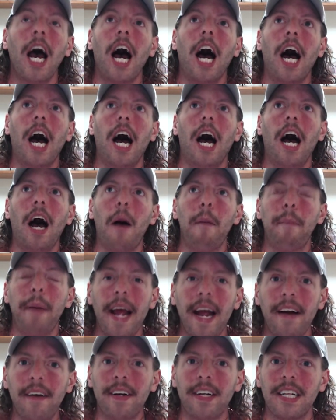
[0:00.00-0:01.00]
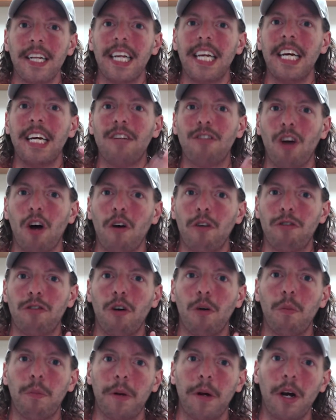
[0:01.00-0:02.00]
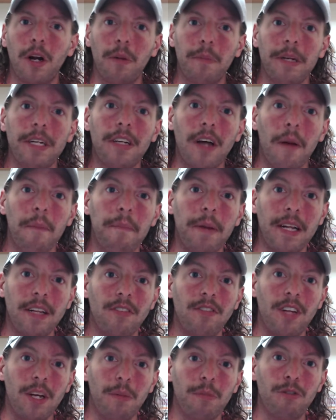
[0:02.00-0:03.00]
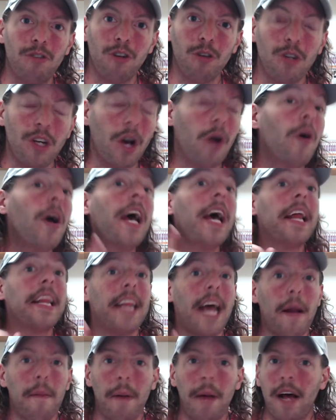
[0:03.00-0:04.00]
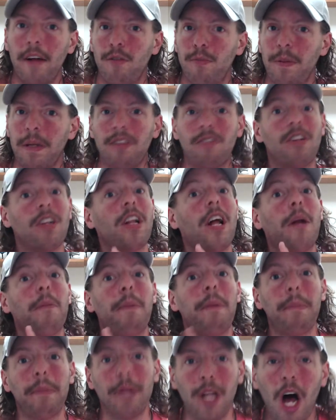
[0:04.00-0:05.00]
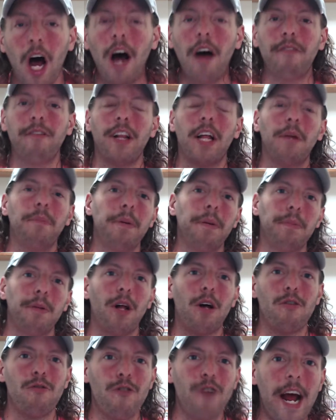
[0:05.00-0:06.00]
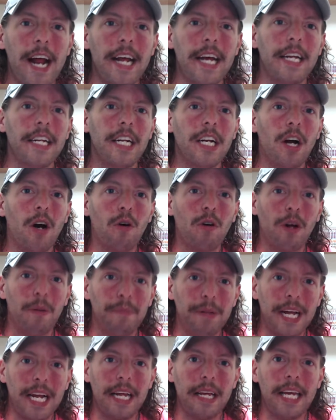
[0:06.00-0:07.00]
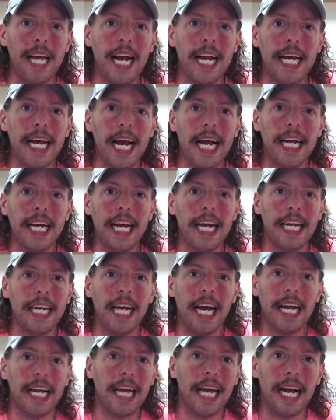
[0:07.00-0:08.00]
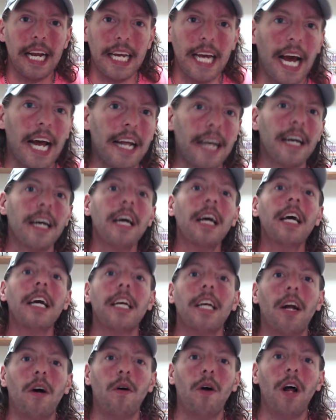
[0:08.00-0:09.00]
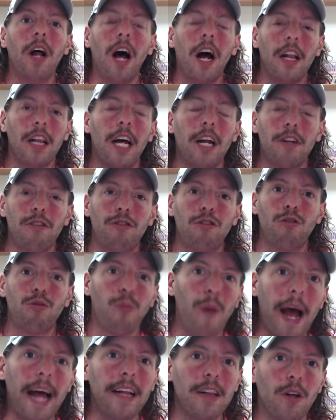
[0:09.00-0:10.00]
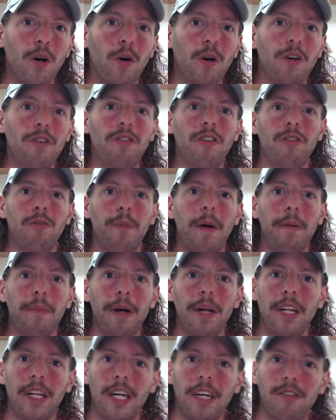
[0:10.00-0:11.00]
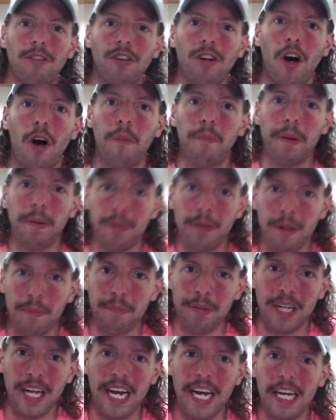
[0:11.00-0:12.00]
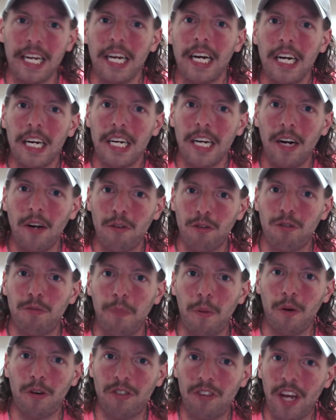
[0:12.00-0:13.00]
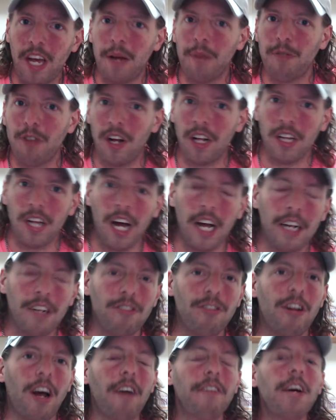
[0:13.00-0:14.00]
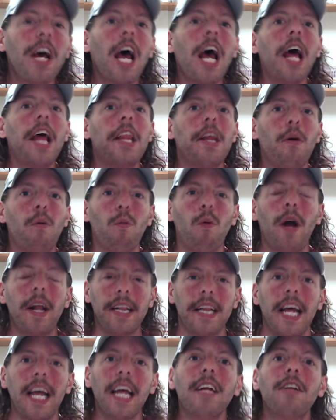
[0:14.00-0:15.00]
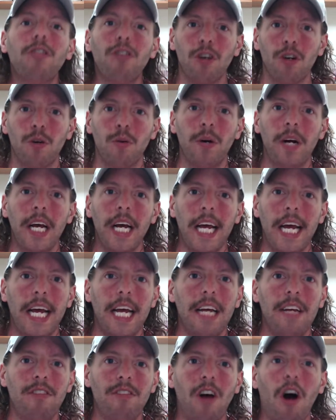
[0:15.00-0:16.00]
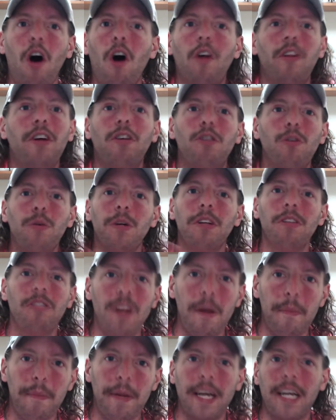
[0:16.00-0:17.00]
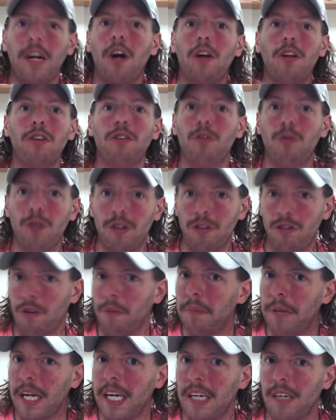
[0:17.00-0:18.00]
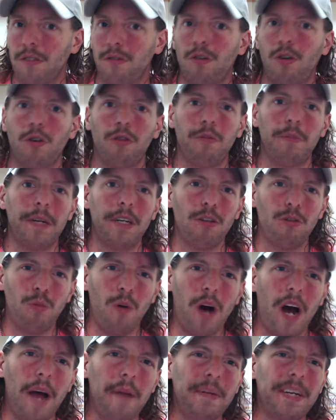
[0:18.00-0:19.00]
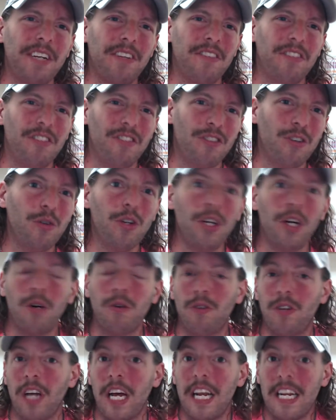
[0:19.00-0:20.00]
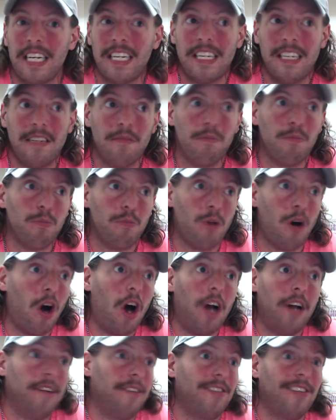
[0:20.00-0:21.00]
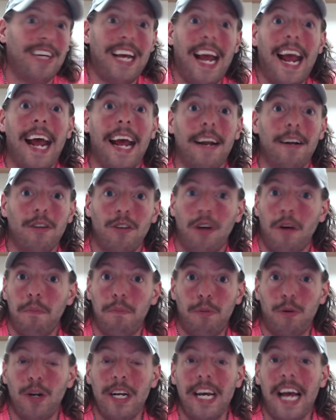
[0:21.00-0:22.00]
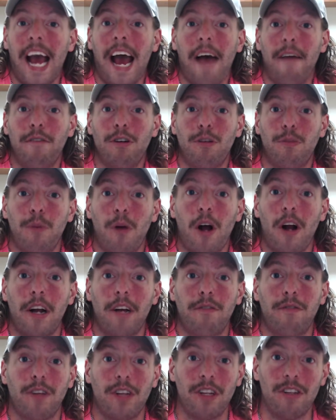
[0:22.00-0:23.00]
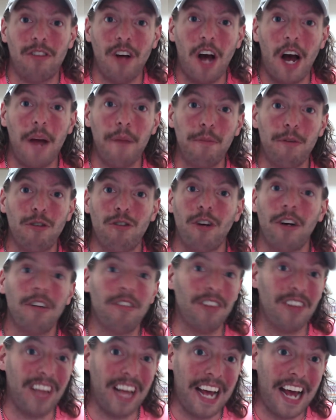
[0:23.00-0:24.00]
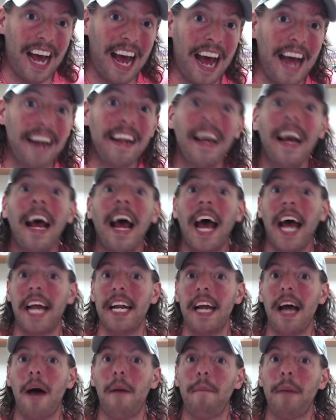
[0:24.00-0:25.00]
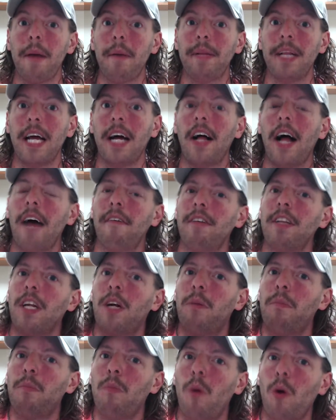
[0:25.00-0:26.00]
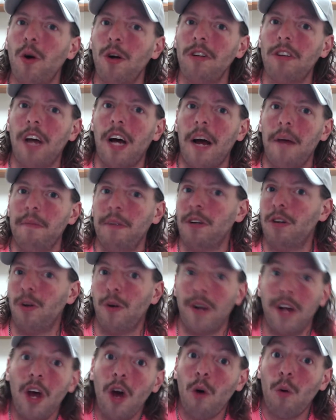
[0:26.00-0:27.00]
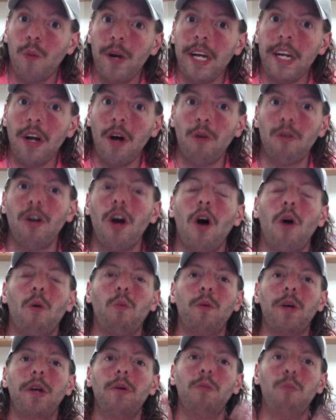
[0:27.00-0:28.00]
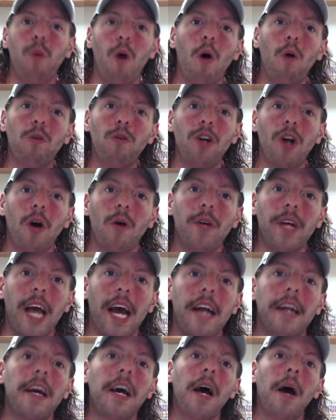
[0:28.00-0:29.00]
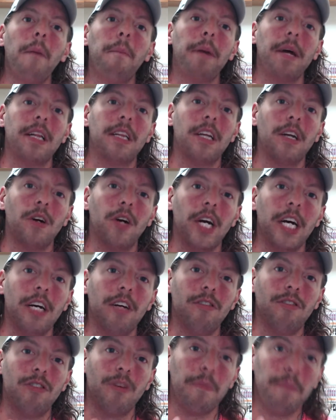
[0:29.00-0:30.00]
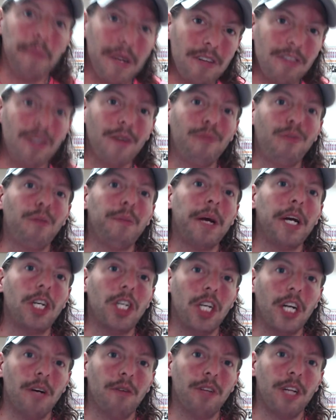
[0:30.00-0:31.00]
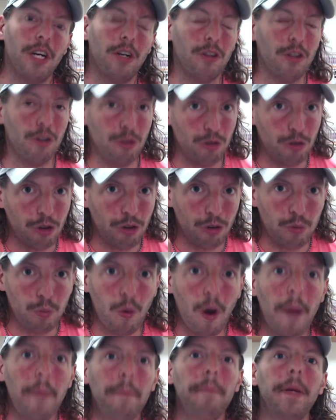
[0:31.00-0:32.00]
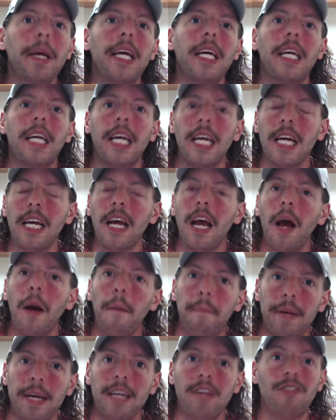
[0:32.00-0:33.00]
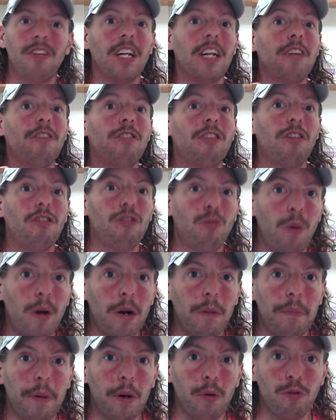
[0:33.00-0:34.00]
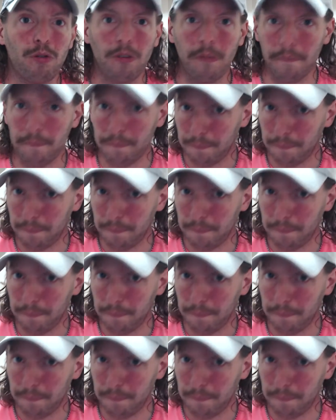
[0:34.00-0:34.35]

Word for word: Uh, apparently, it's also going to be done by the same studio. That has pissed a lot of people off, a lot of people on Reddit, you know, complaining, yada, yada, yada, yada, yada, yada. You know, a lot of sweat lords, as my brother likes to call people that play, you know, sports games online and stuff. That what they do is, all they're doing is nitpicking, all they're doing is complaining, of course. Because why? Because the studio d honestly handled a pretty average product for the time restraints that they had. And now maybe they'll have a little more time to do it. We don't know. We won't know yet. But there is some misinformation out there. There's just one big key piece, and it's this Twitter post.